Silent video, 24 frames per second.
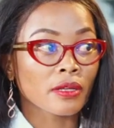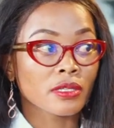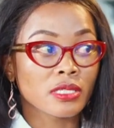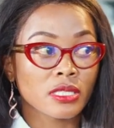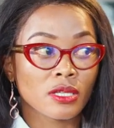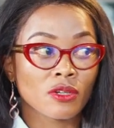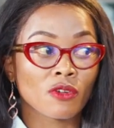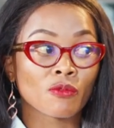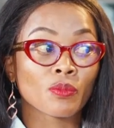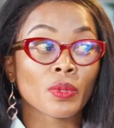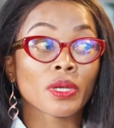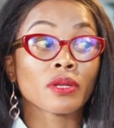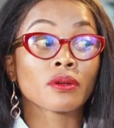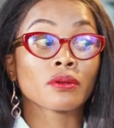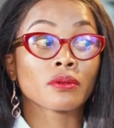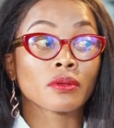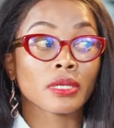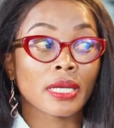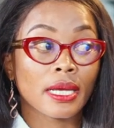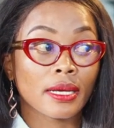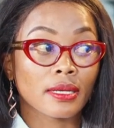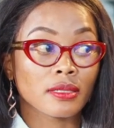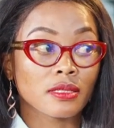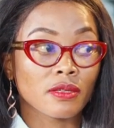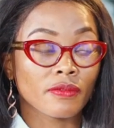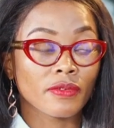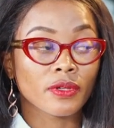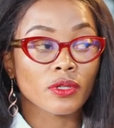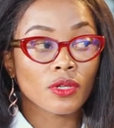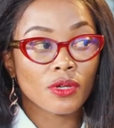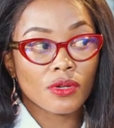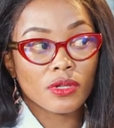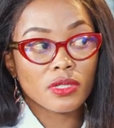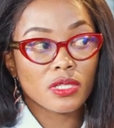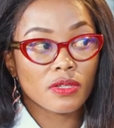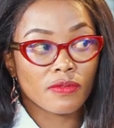instead okay. of being reactive. And
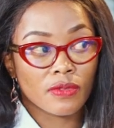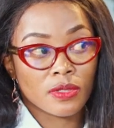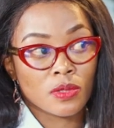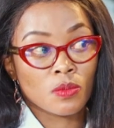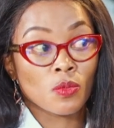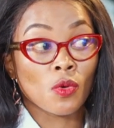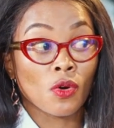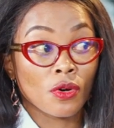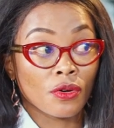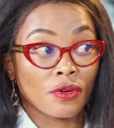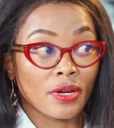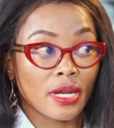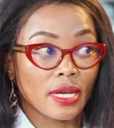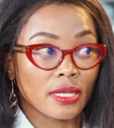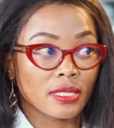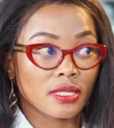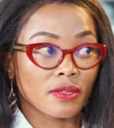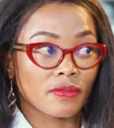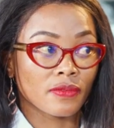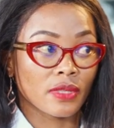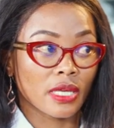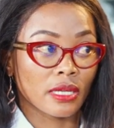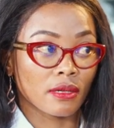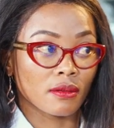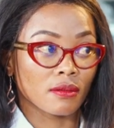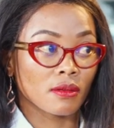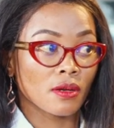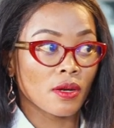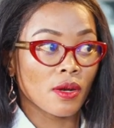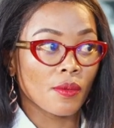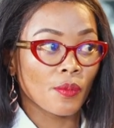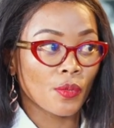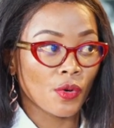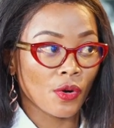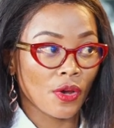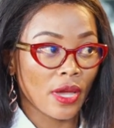curative is more reactive than
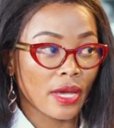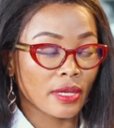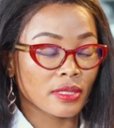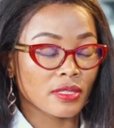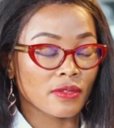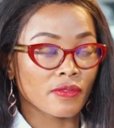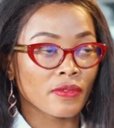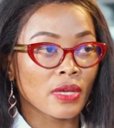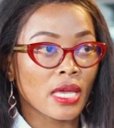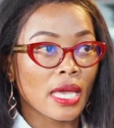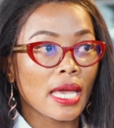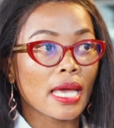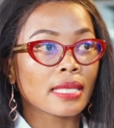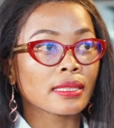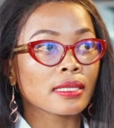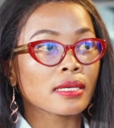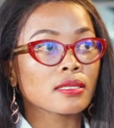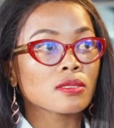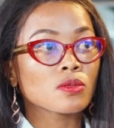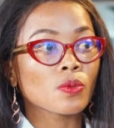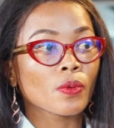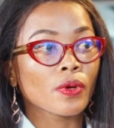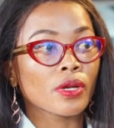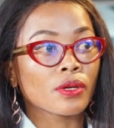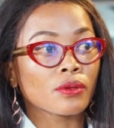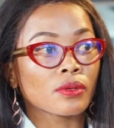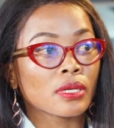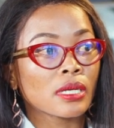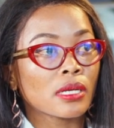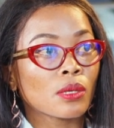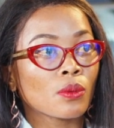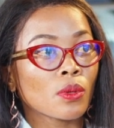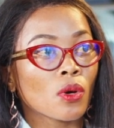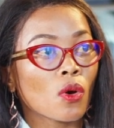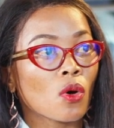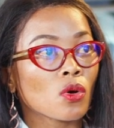proactive. Okay. And that's where
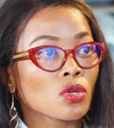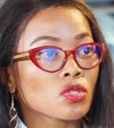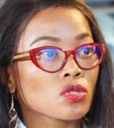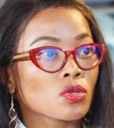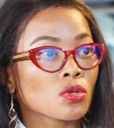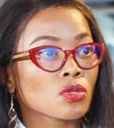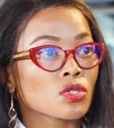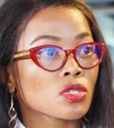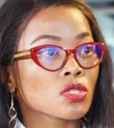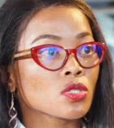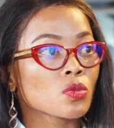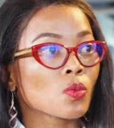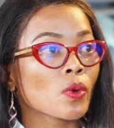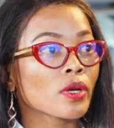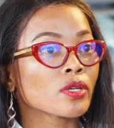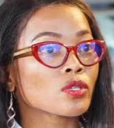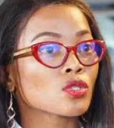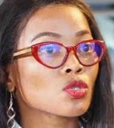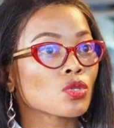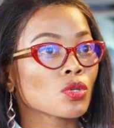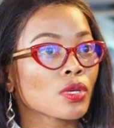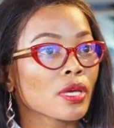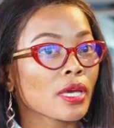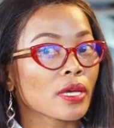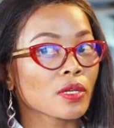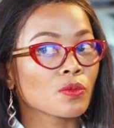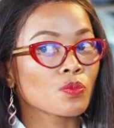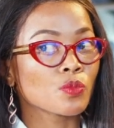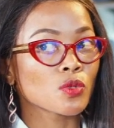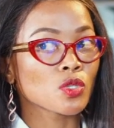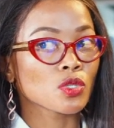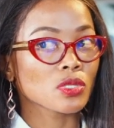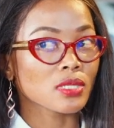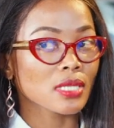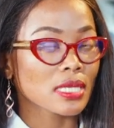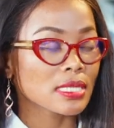really we also just want to get
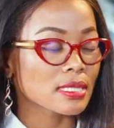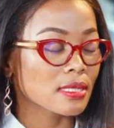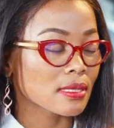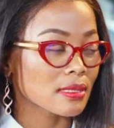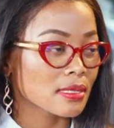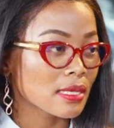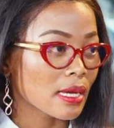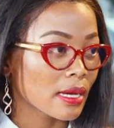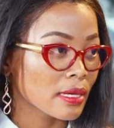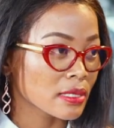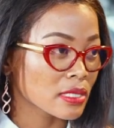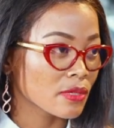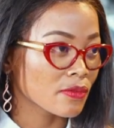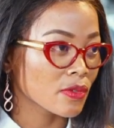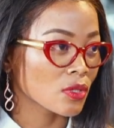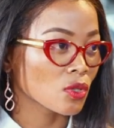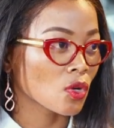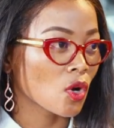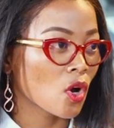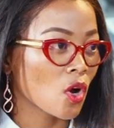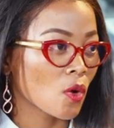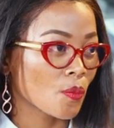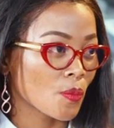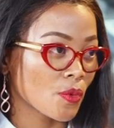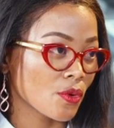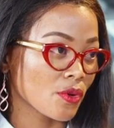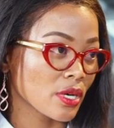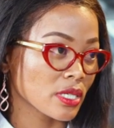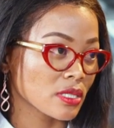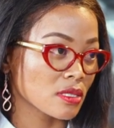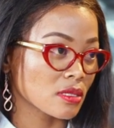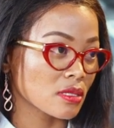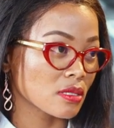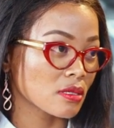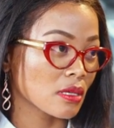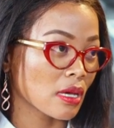to sensitize even
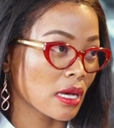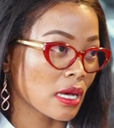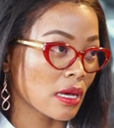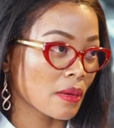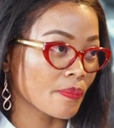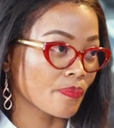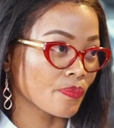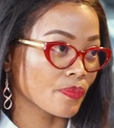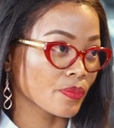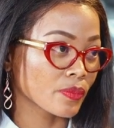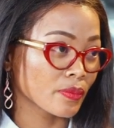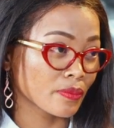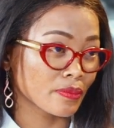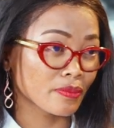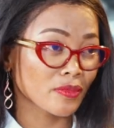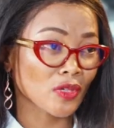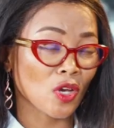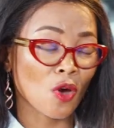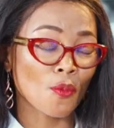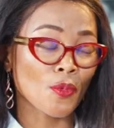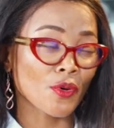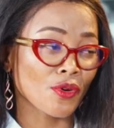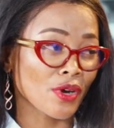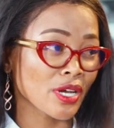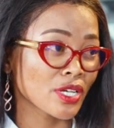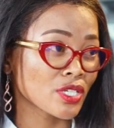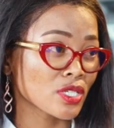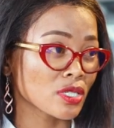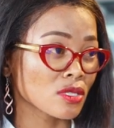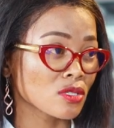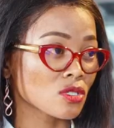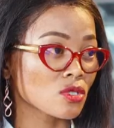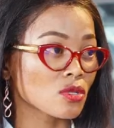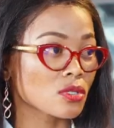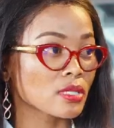corporates, um, mm-hmm. corporations